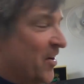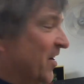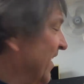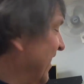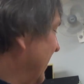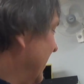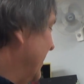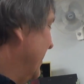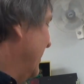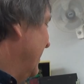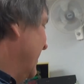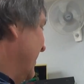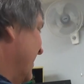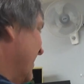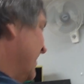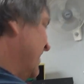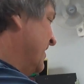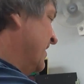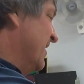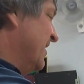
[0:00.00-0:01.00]
Yeah, I
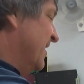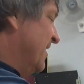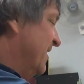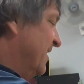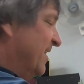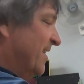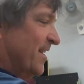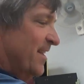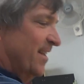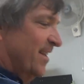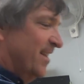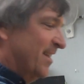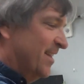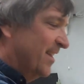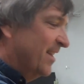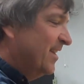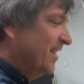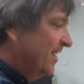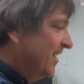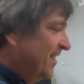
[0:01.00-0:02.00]
know. He was full of crap when
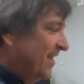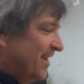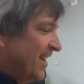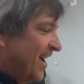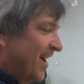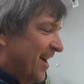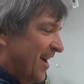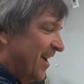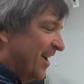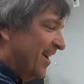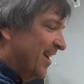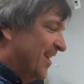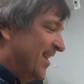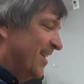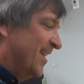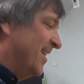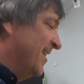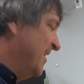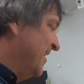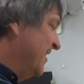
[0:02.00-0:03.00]
he said he only had
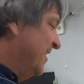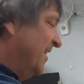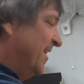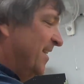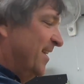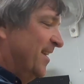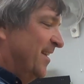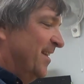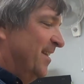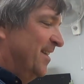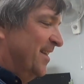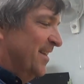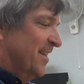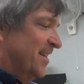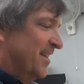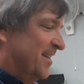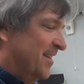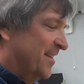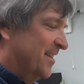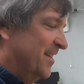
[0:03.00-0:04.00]
10, 20 or 30.
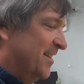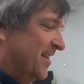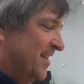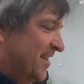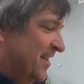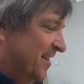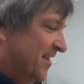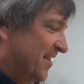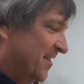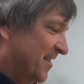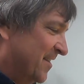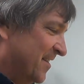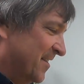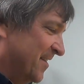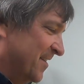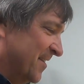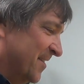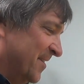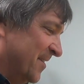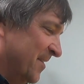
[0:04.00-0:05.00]
20
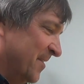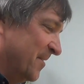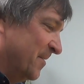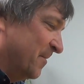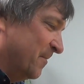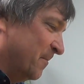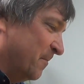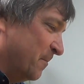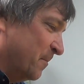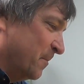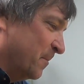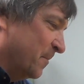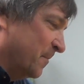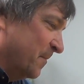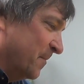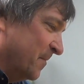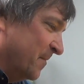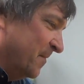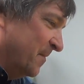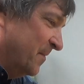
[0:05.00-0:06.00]
or 30
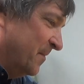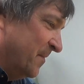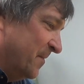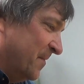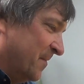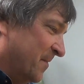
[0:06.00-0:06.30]
hundred.